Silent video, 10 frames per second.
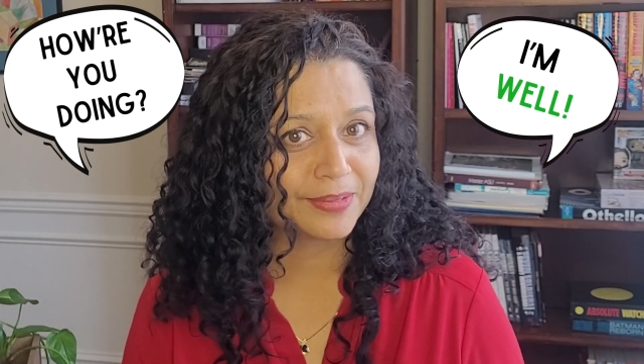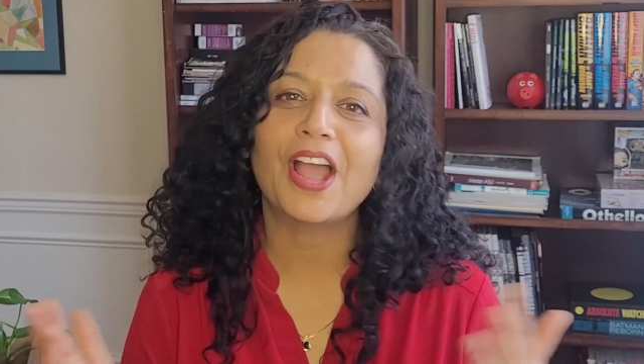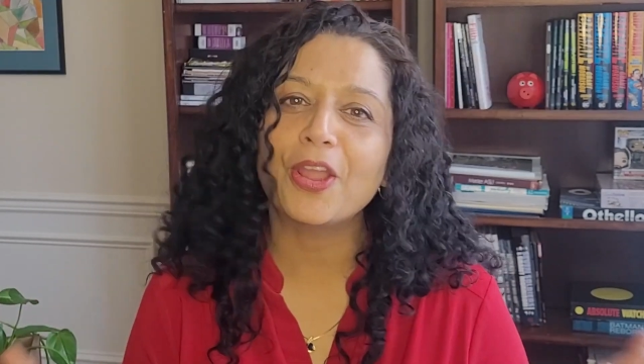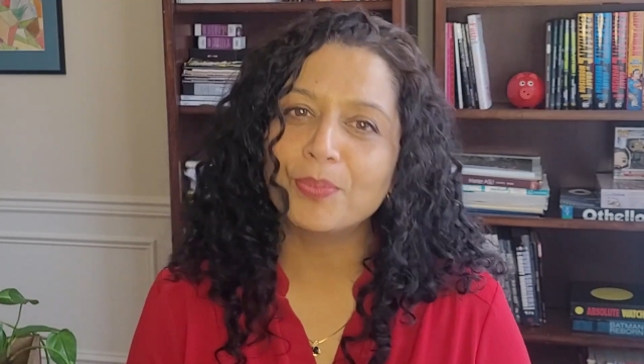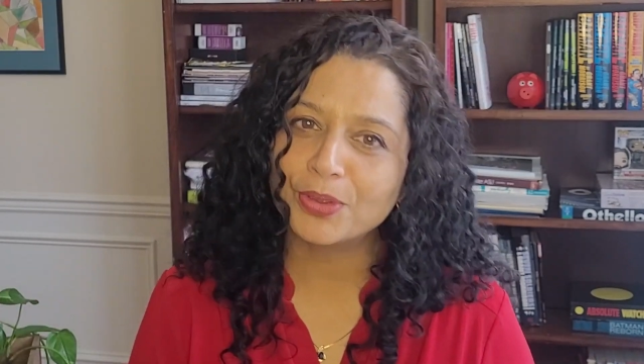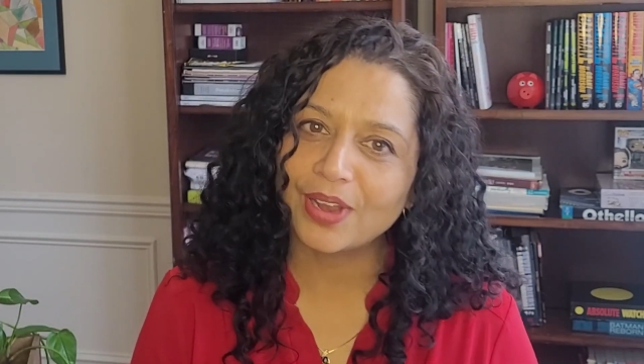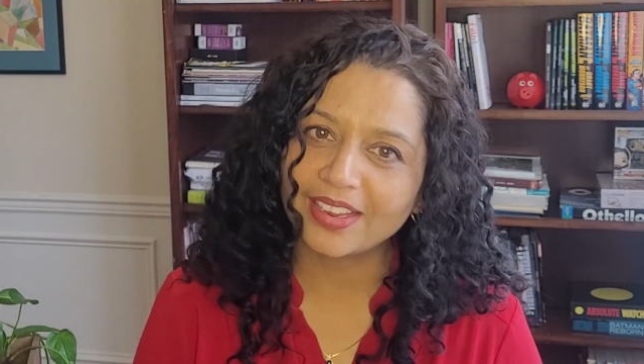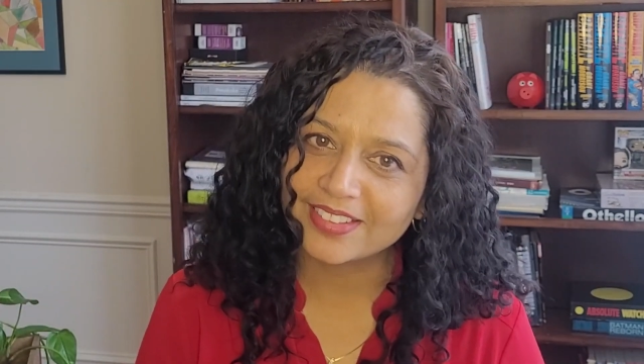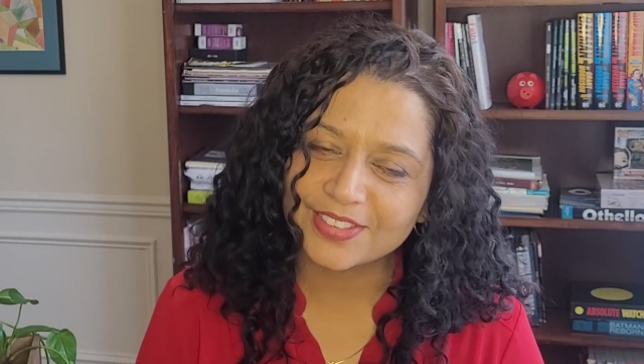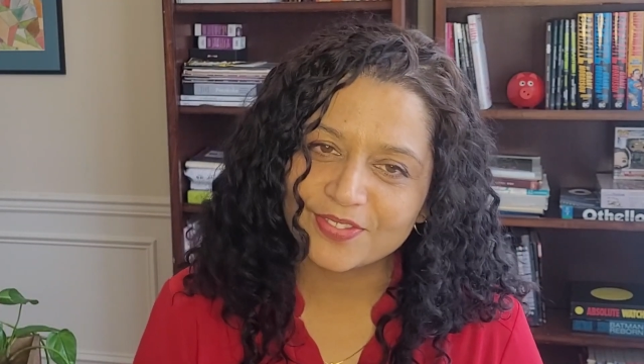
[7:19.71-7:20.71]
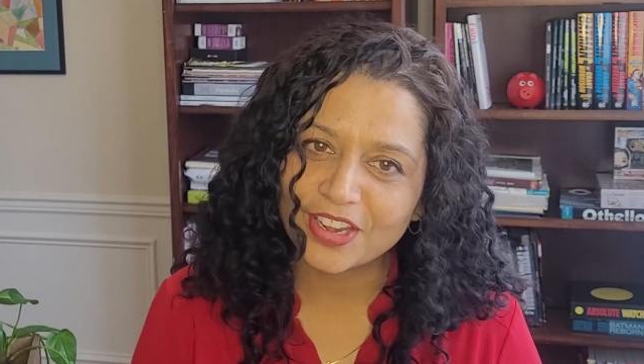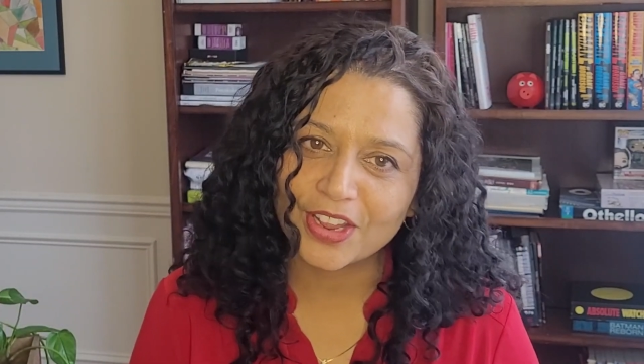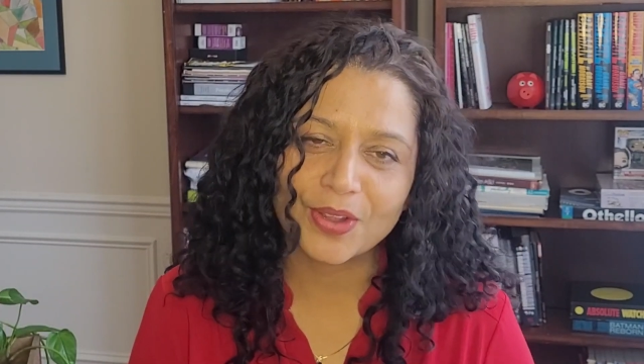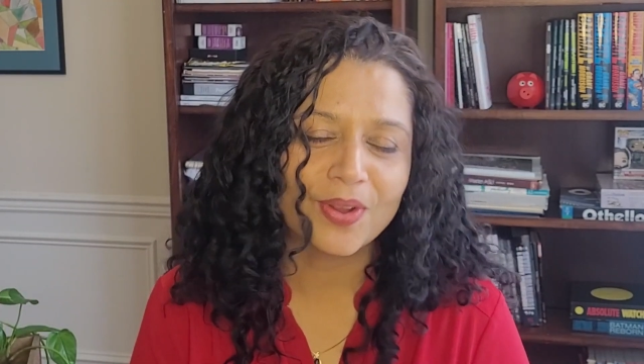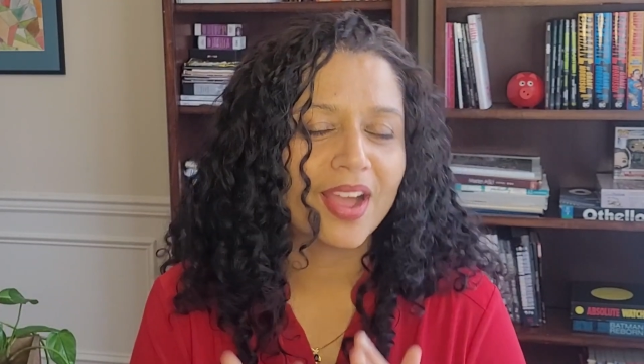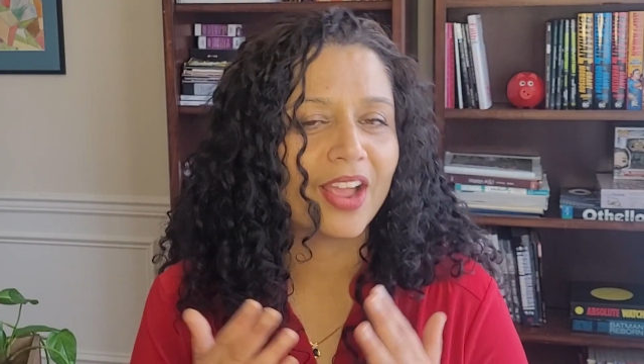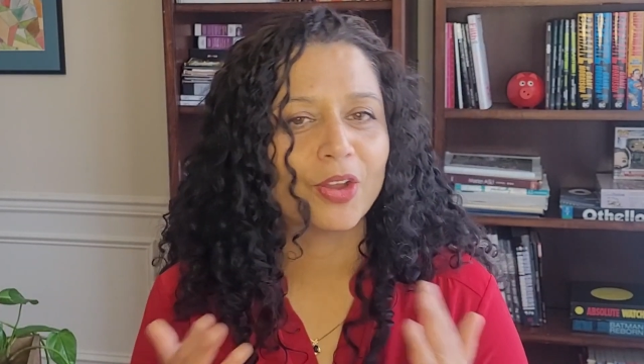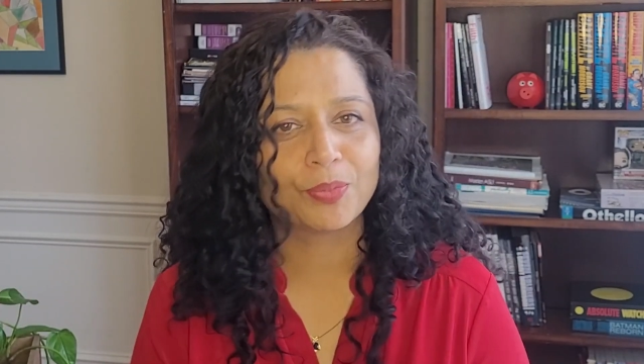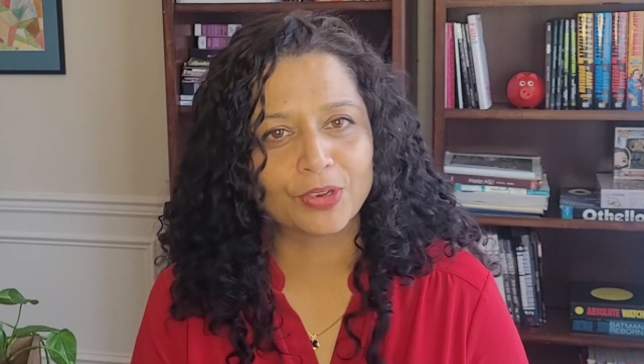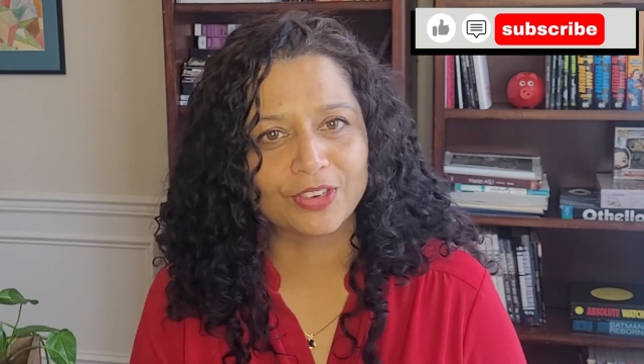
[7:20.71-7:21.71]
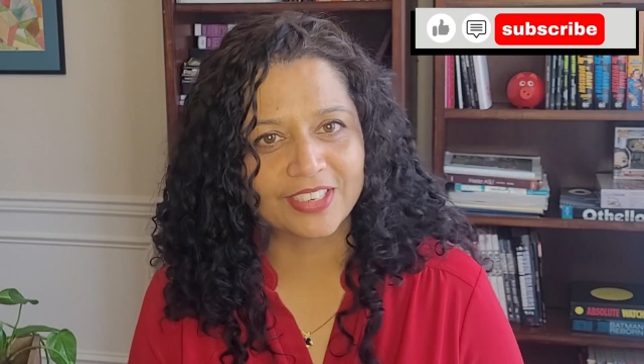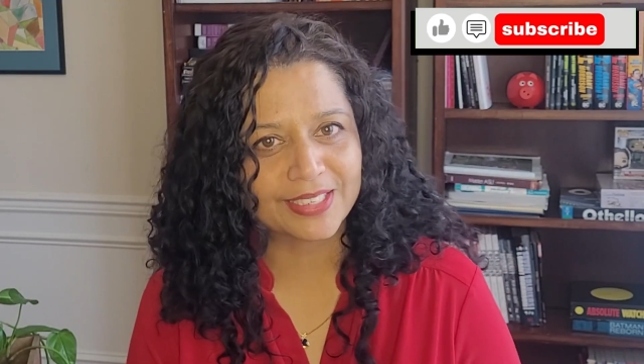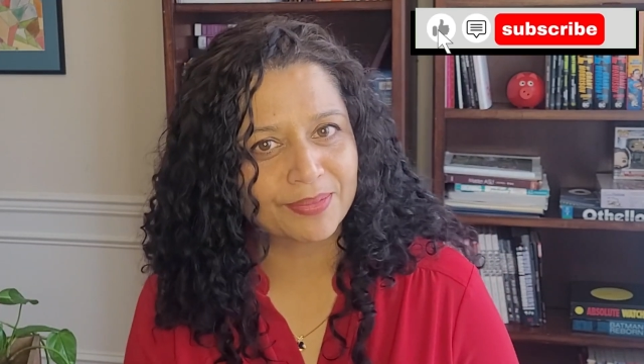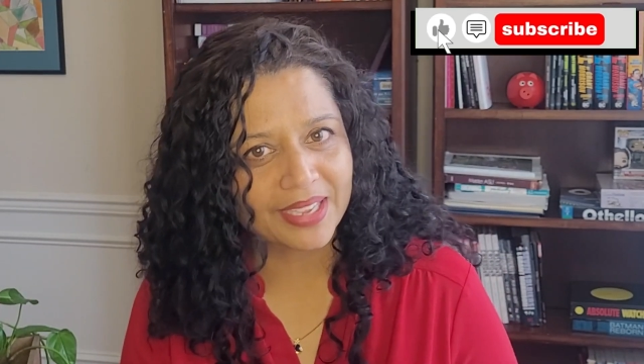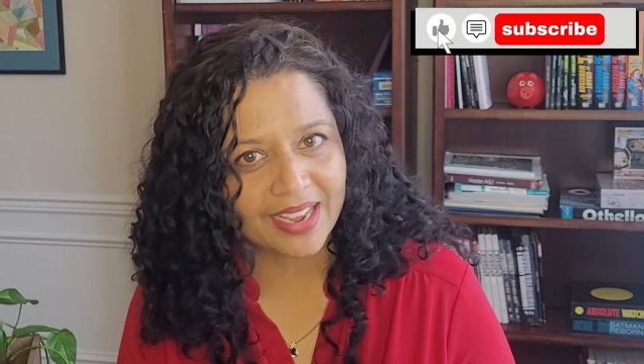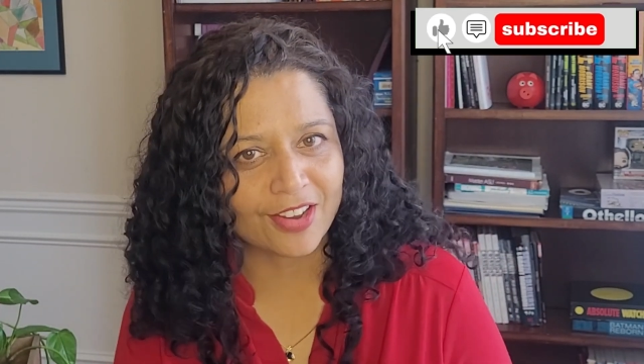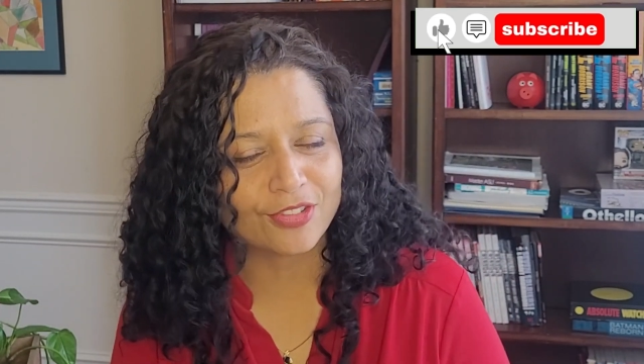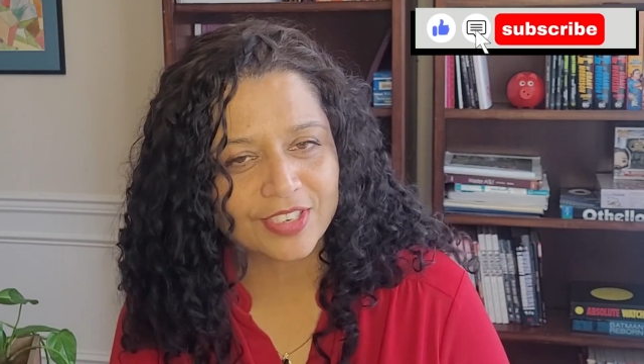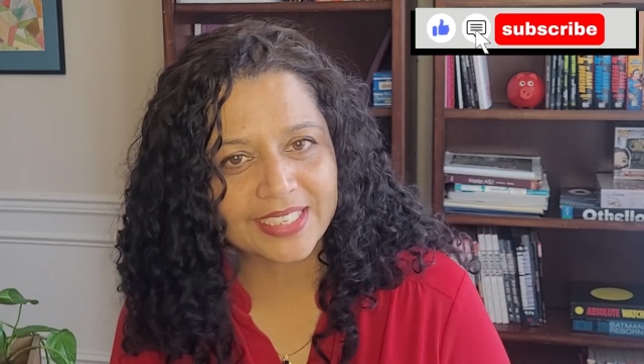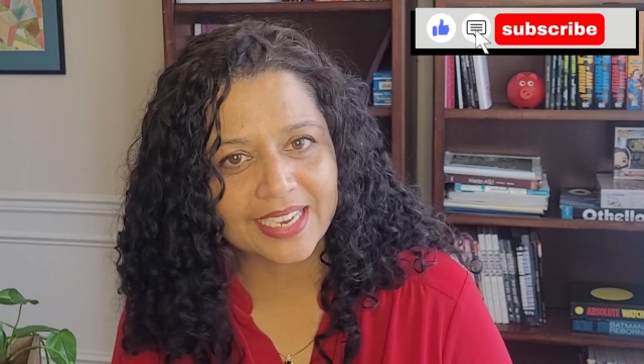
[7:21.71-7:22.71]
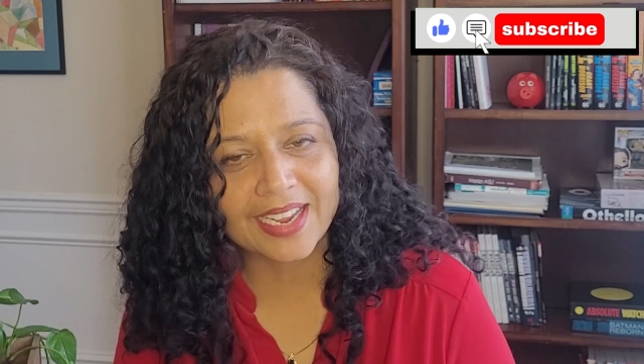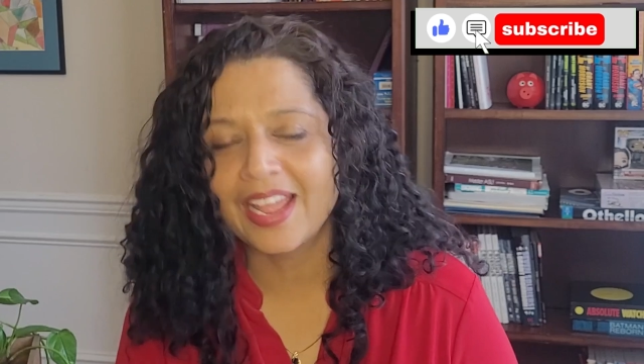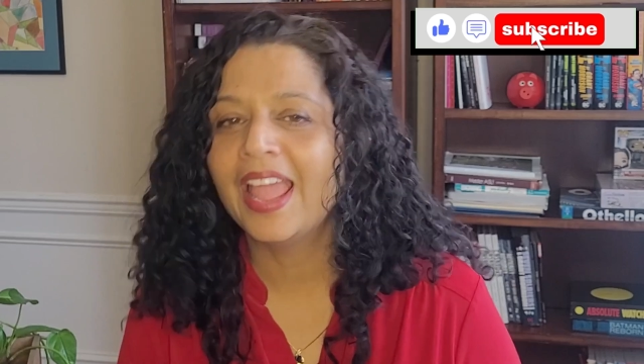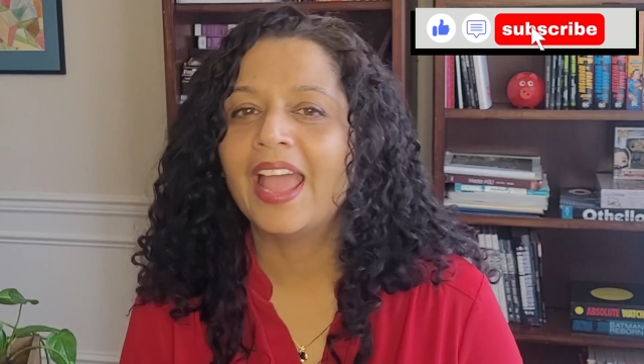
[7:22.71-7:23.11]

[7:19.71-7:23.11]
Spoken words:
I hope you liked this video. I hope you learned something interesting.